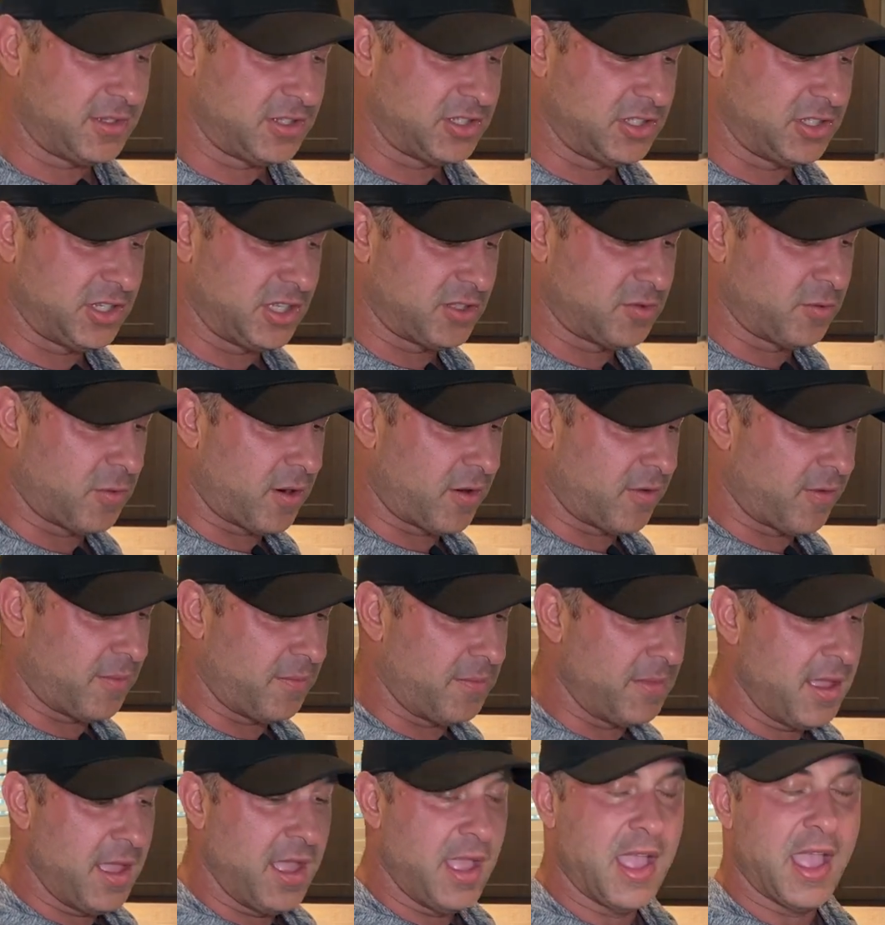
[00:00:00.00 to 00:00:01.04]
This is just one of
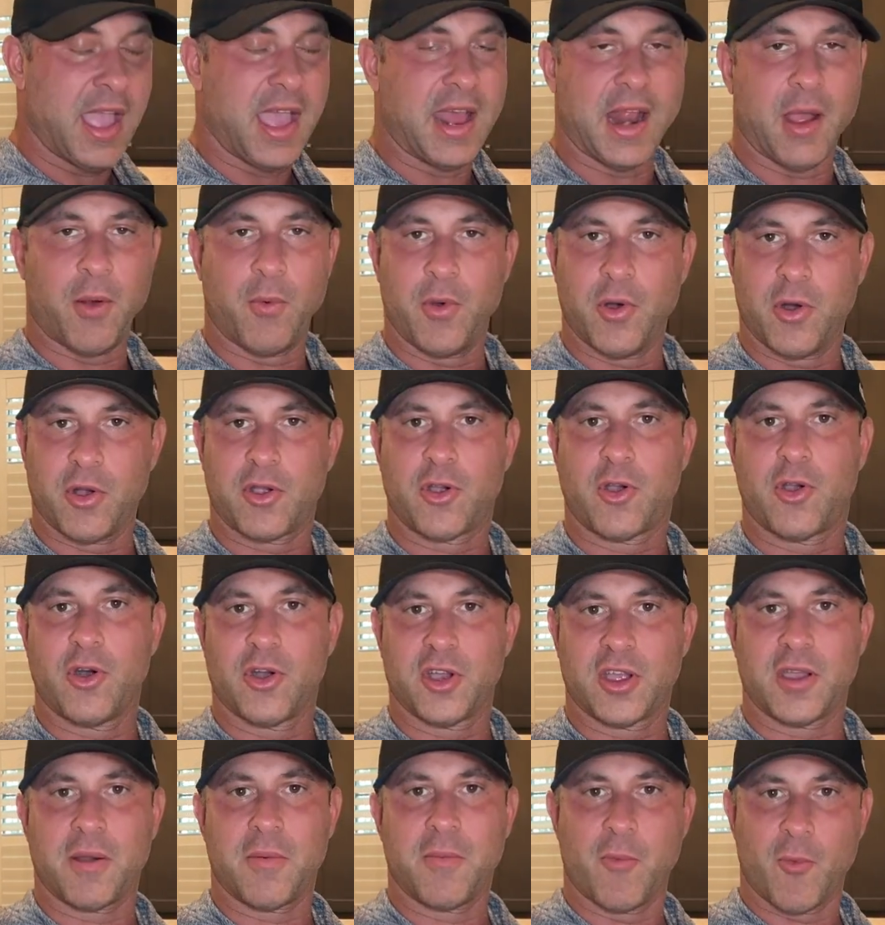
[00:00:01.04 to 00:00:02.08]
them and I will
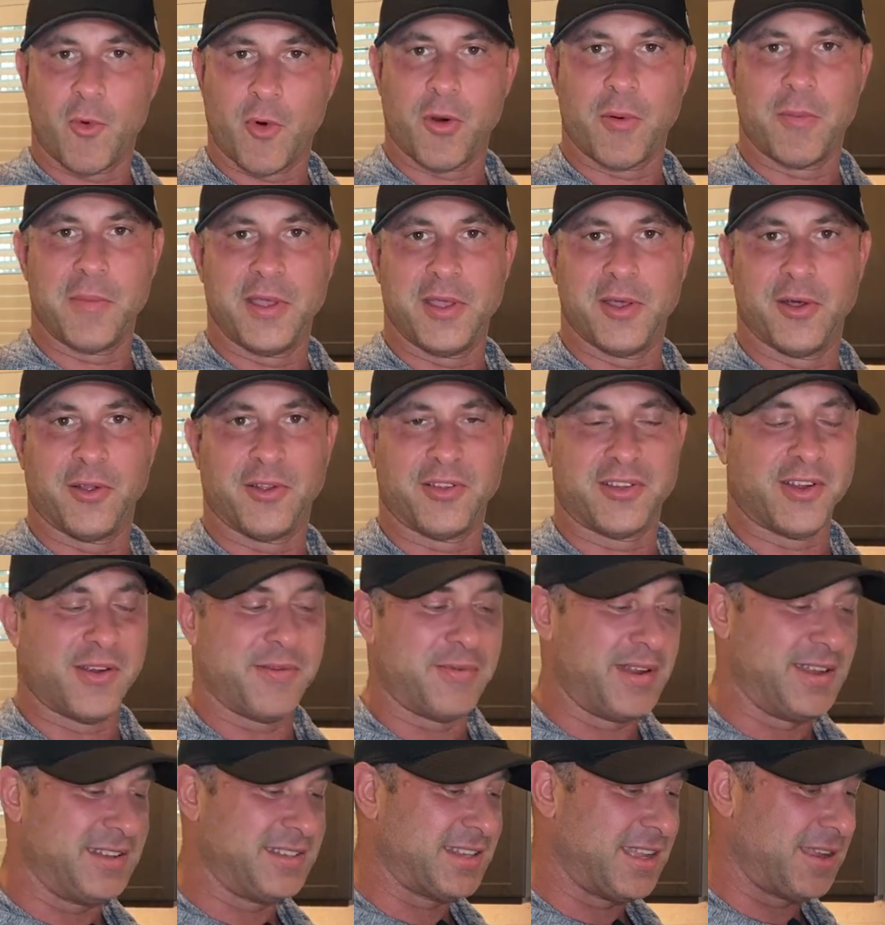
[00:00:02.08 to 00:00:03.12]
cook more meals.
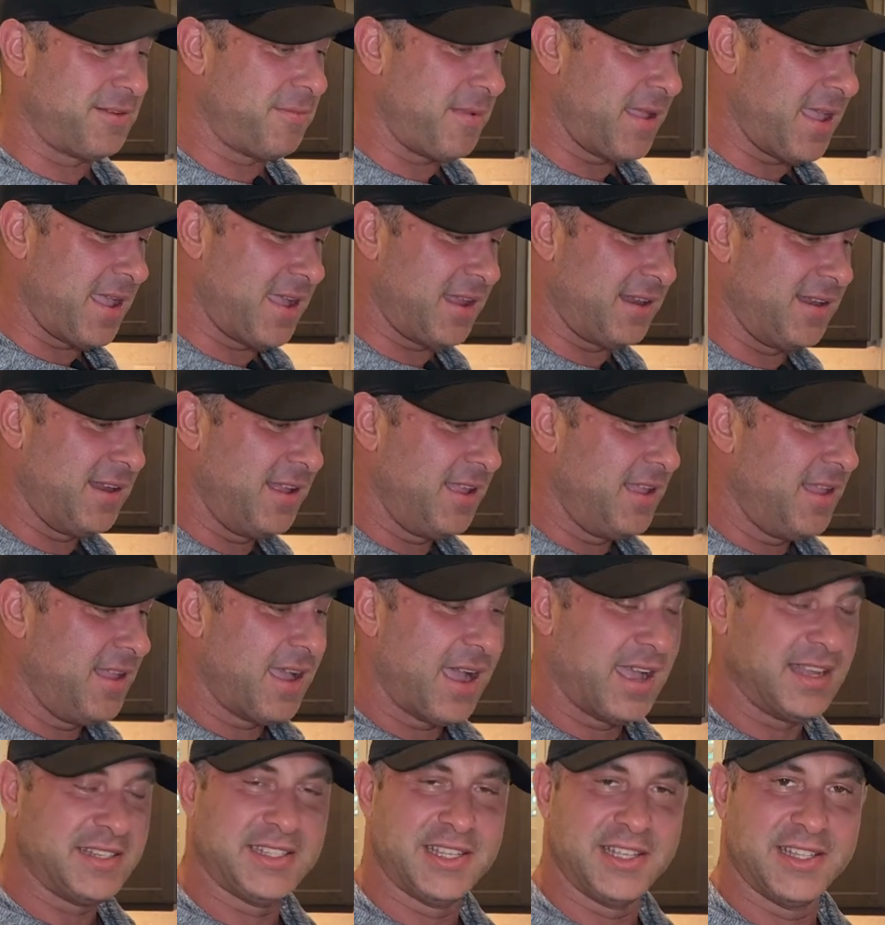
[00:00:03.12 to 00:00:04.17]
Everybody's like, man,
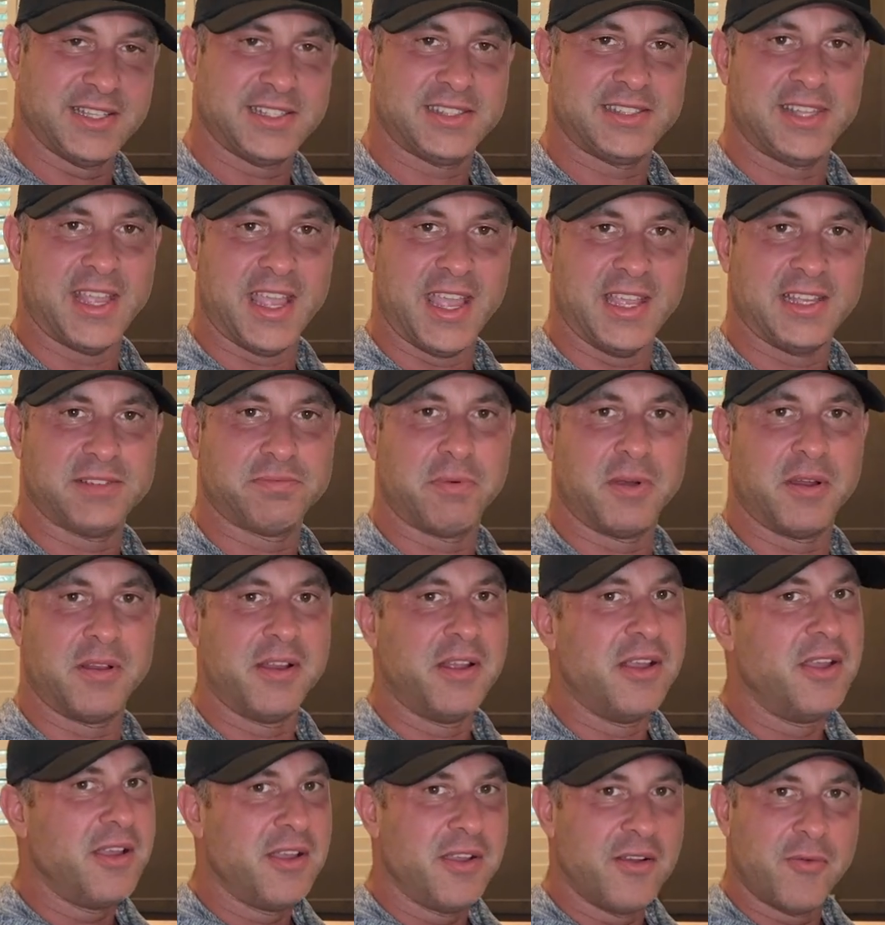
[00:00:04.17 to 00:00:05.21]
I see the steaks, but
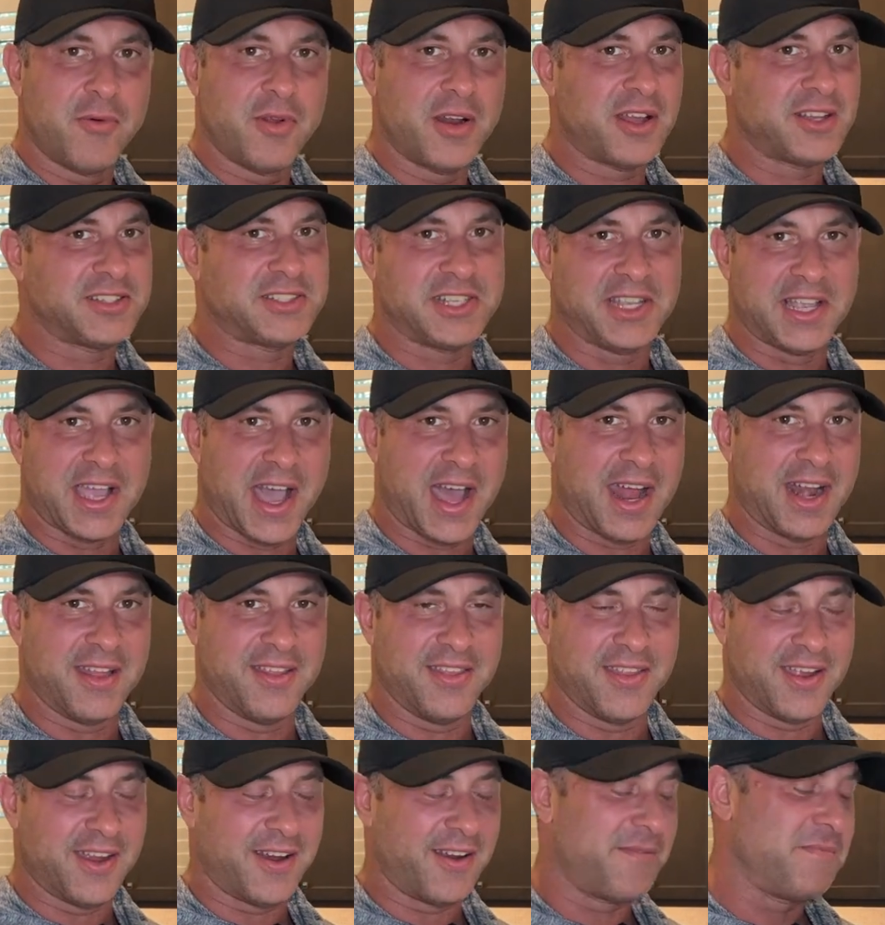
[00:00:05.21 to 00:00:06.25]
what else you got
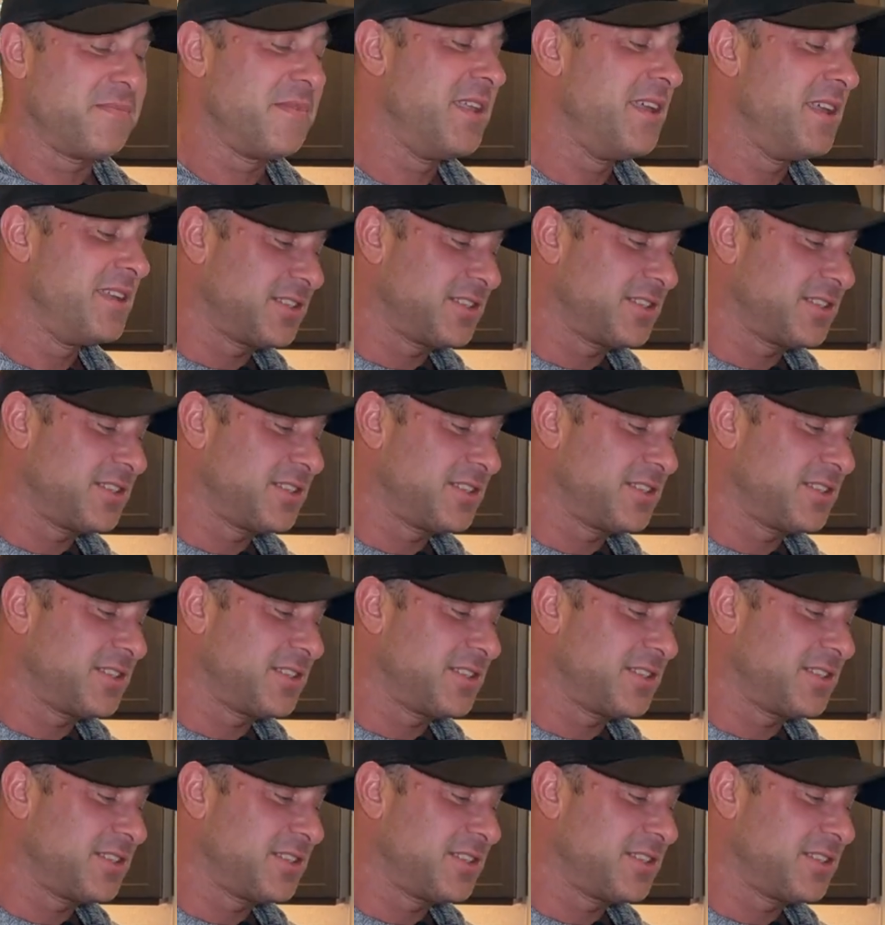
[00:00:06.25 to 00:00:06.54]
in there?